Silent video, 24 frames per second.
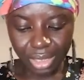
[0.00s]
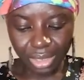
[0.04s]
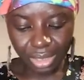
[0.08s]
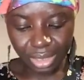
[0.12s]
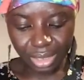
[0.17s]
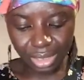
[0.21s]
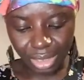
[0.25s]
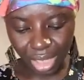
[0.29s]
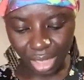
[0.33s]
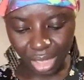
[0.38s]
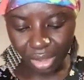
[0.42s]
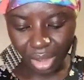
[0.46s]

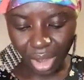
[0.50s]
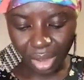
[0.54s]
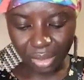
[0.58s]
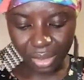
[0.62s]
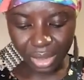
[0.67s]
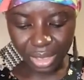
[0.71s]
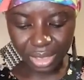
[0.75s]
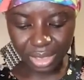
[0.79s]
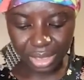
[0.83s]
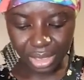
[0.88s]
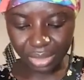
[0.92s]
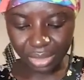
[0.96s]
Sister
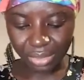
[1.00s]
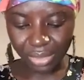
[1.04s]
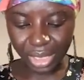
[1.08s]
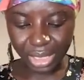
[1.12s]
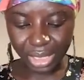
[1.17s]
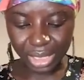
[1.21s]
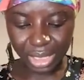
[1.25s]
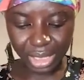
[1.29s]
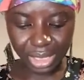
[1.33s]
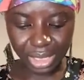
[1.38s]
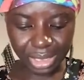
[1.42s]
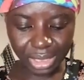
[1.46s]
Doris,
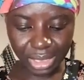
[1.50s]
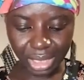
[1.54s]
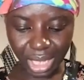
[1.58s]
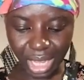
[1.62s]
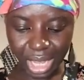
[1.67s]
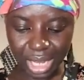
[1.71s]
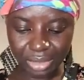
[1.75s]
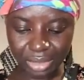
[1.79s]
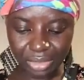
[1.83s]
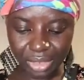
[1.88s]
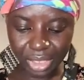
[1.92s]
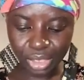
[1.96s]
greetings.
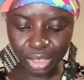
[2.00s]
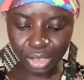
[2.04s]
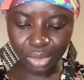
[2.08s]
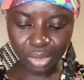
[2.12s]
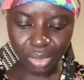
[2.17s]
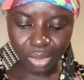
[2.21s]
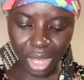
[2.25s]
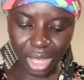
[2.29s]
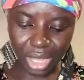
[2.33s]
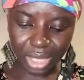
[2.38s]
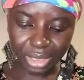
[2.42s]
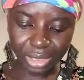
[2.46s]
I greet
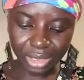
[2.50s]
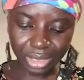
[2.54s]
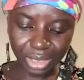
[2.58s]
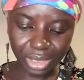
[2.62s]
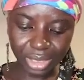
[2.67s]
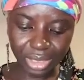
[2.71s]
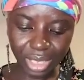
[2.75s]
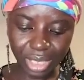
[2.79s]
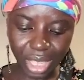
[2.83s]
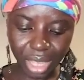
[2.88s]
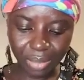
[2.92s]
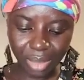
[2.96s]
you,
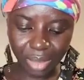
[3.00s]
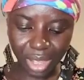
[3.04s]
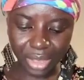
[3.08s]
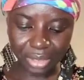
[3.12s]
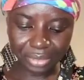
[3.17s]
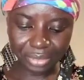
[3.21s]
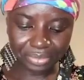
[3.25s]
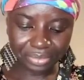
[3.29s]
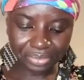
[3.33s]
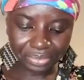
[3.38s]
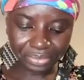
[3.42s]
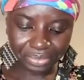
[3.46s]
sis.
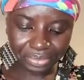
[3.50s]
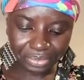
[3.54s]
Ama.